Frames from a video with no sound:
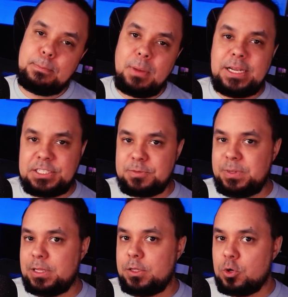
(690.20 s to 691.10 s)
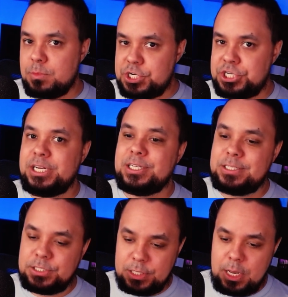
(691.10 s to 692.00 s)
It might just be that your machine is
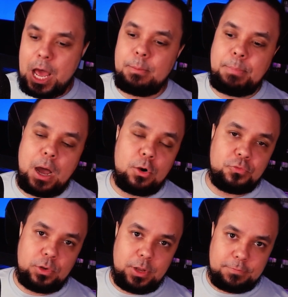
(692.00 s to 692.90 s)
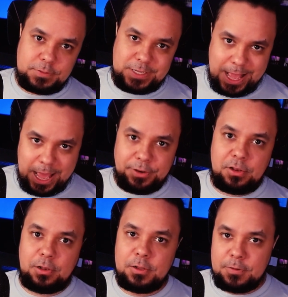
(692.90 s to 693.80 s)
just not powerful enough to
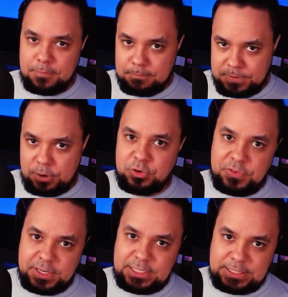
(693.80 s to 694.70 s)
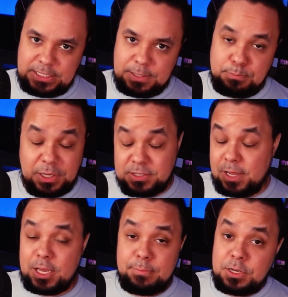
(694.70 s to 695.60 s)
handle Foundry V T T, because
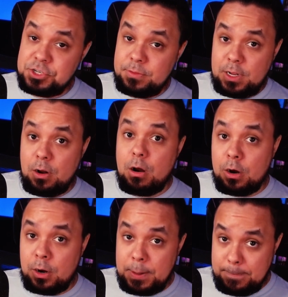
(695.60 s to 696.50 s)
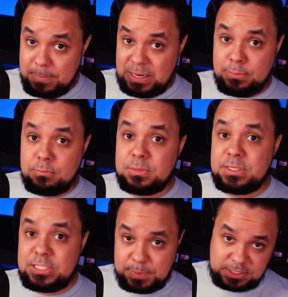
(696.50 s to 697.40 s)
like I mentioned, there are minimum
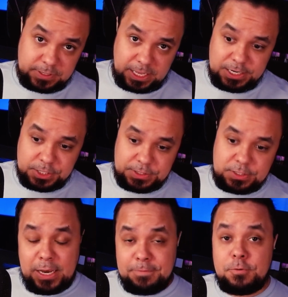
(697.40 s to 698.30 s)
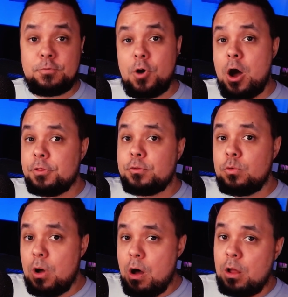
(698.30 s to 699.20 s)
specifications. And if you've gone through
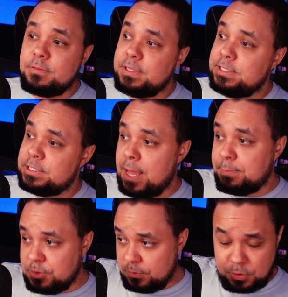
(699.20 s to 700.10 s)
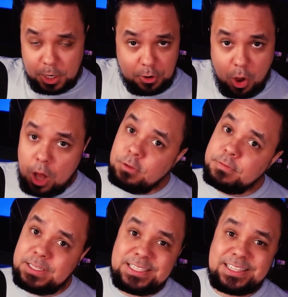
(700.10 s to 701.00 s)
all of these steps, you've tried all of
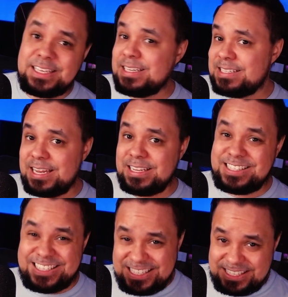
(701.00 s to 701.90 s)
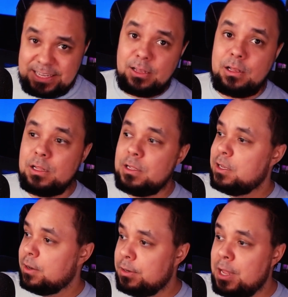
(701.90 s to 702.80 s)
these things, and it's still
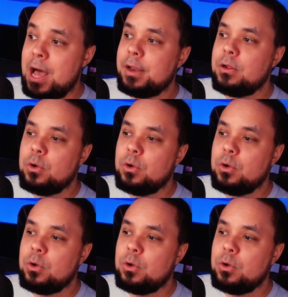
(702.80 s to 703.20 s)
not